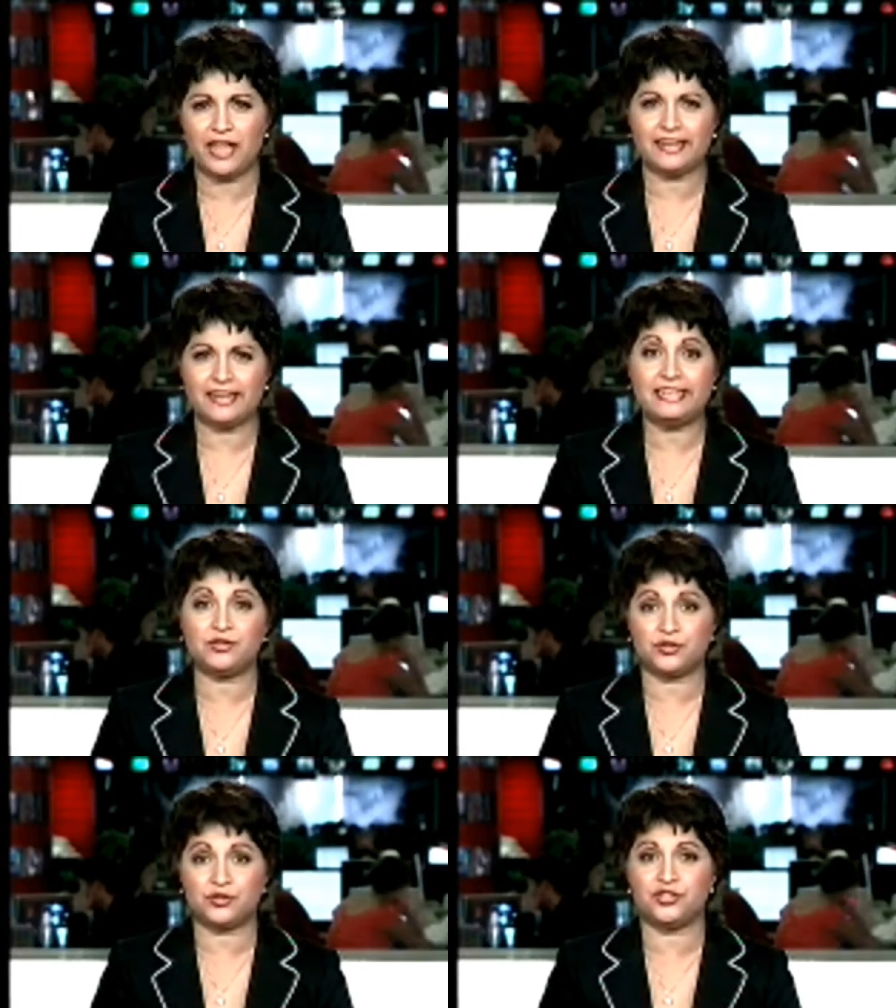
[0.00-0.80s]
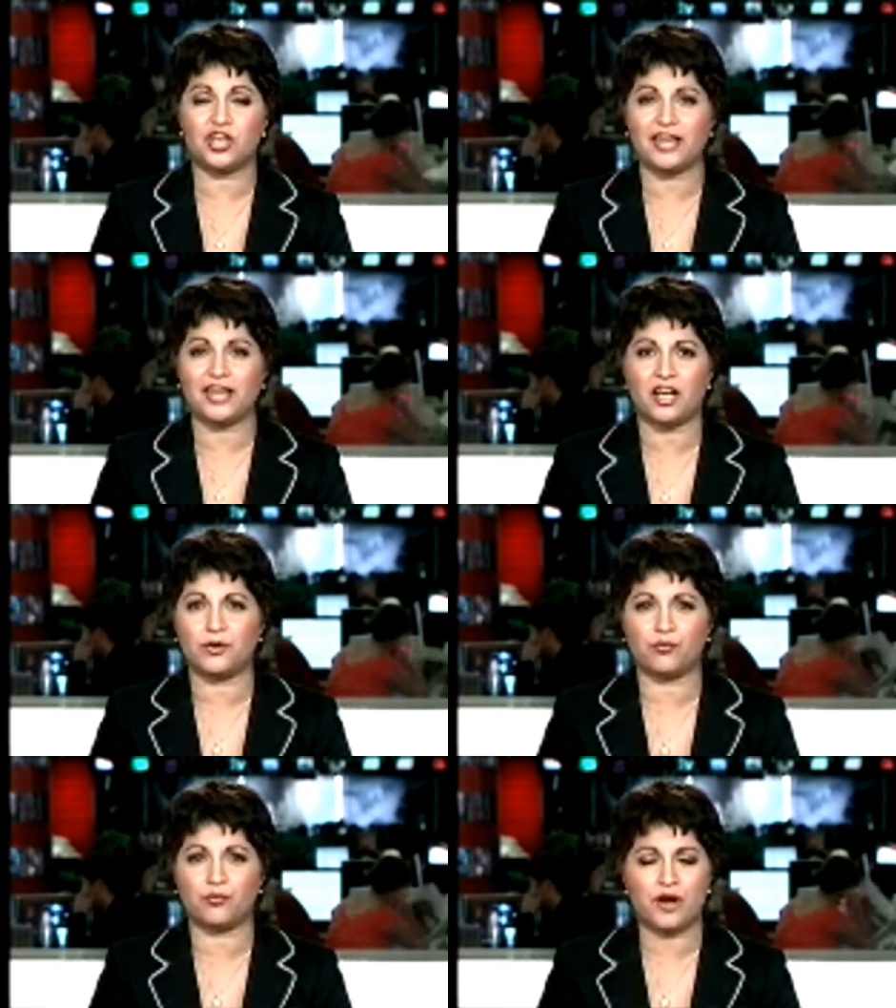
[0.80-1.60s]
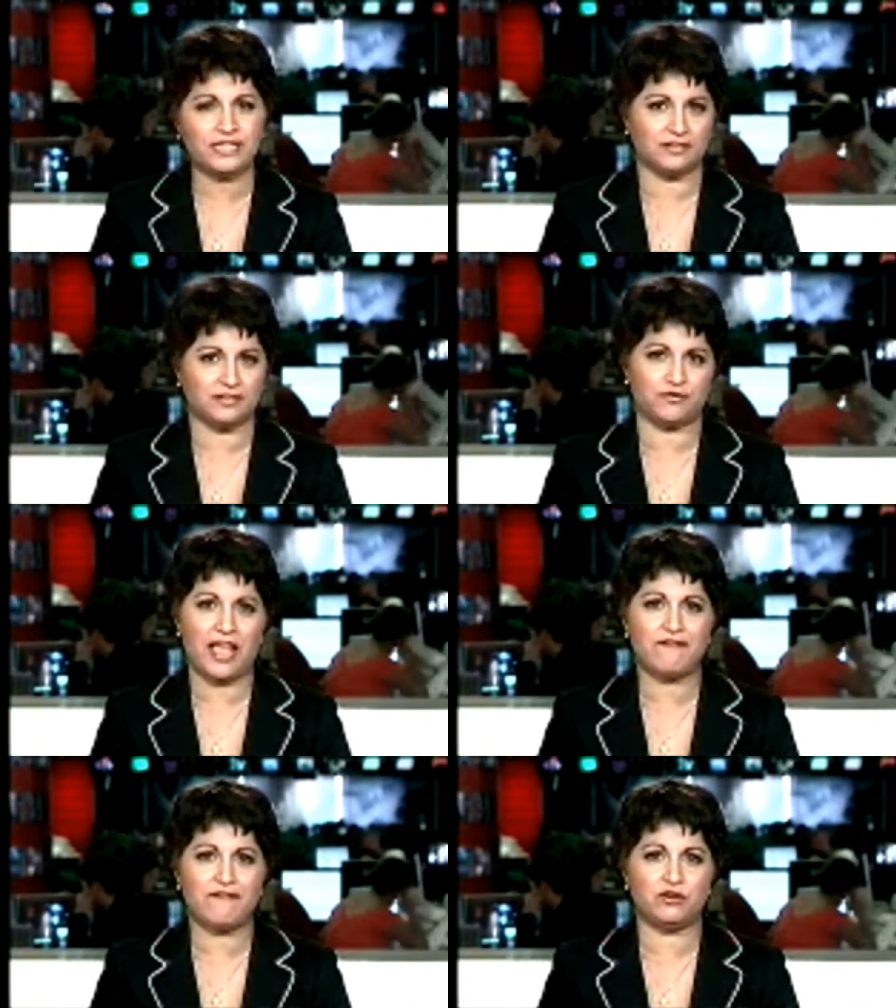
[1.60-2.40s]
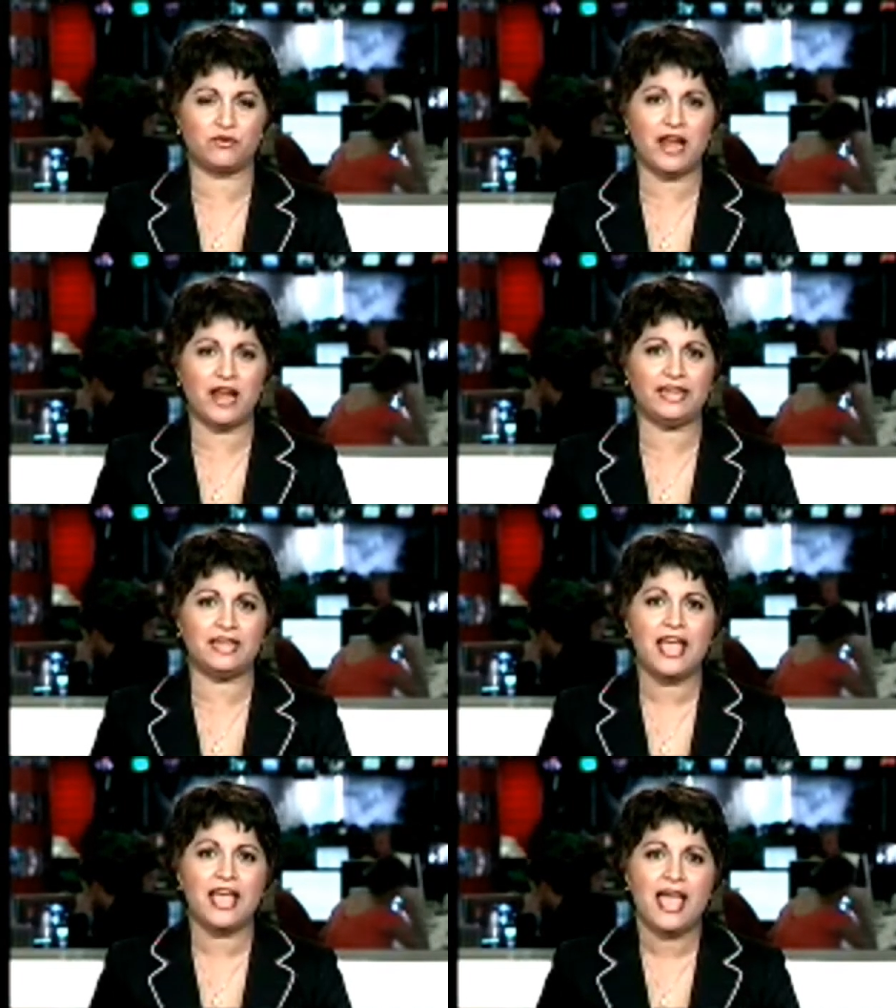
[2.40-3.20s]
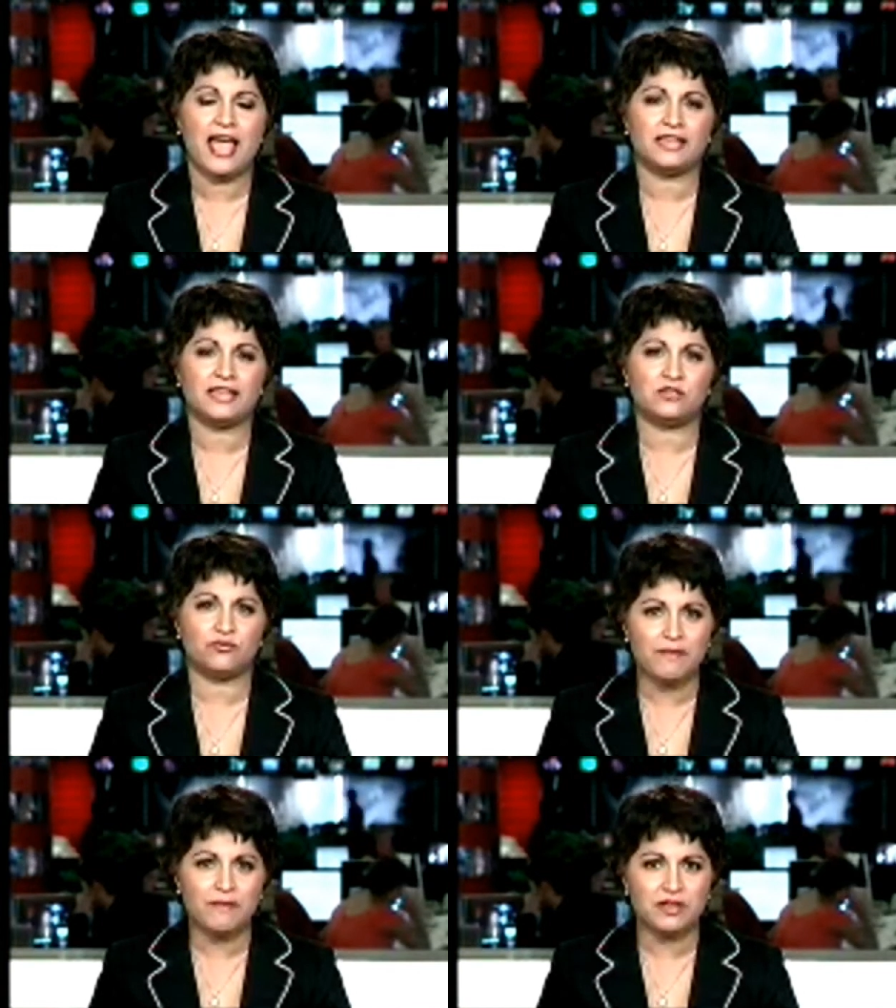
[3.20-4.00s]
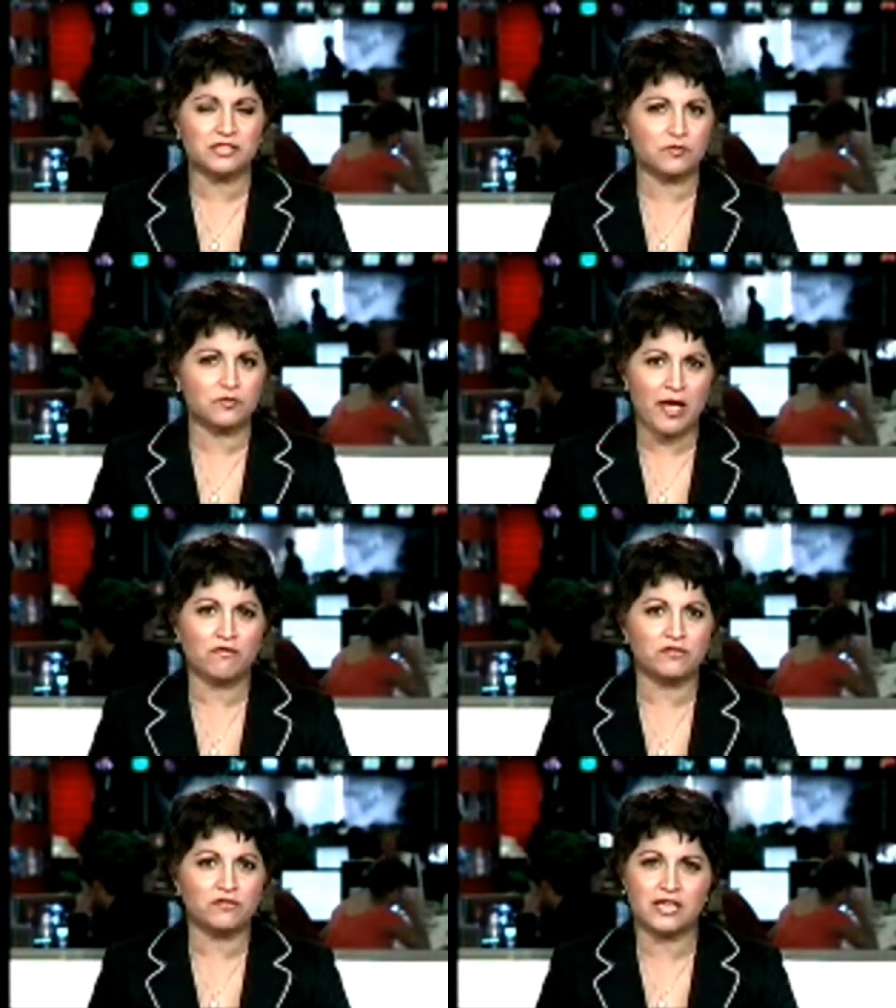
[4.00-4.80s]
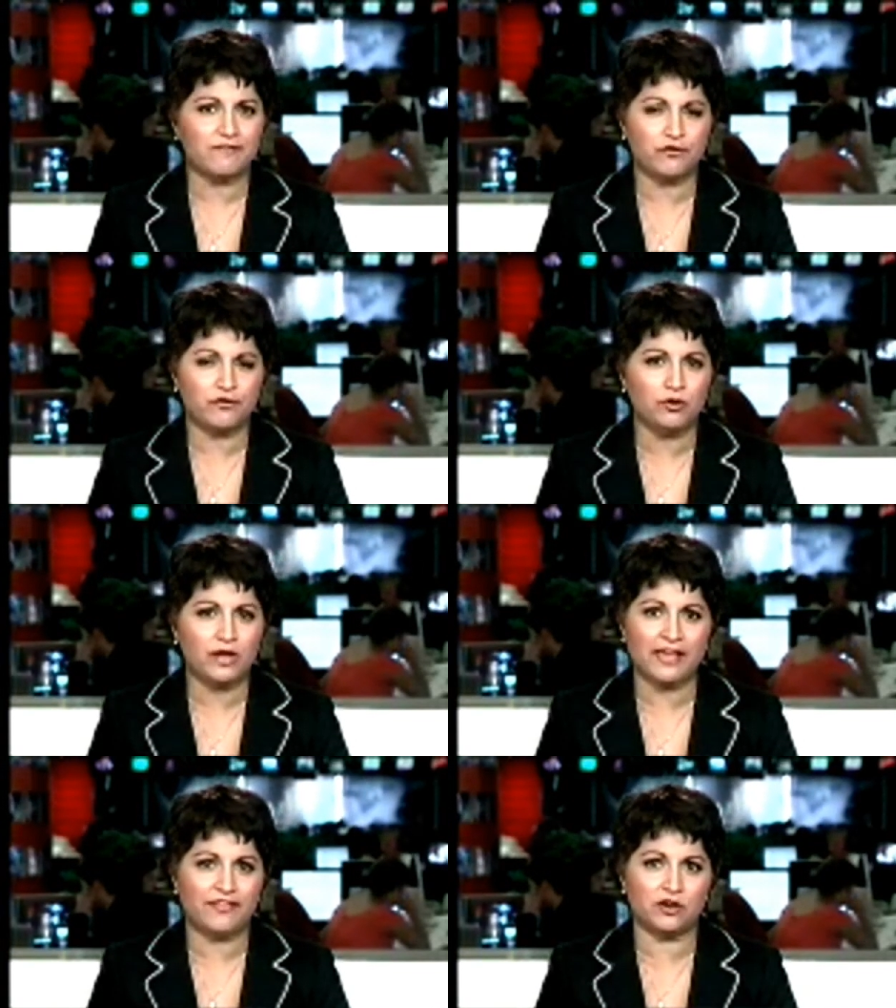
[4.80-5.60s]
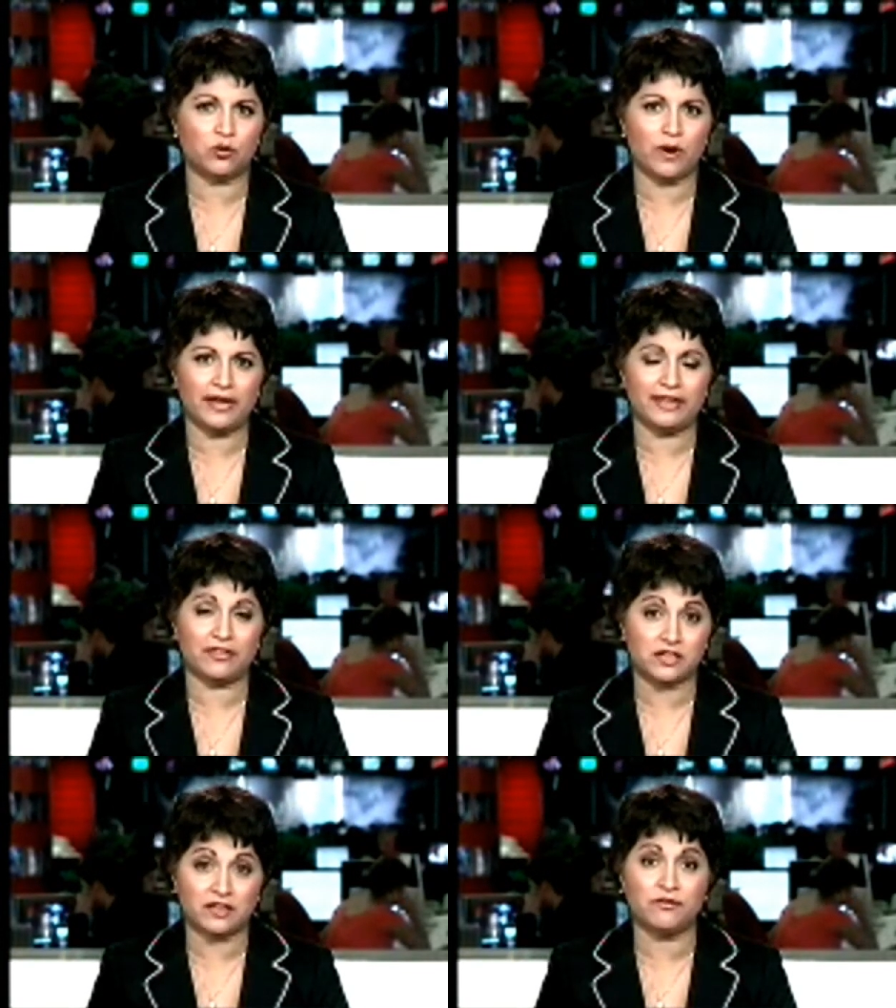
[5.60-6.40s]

southern and eastern China are bracing for heavy rain as the remnants of a powerful typhoon head their way.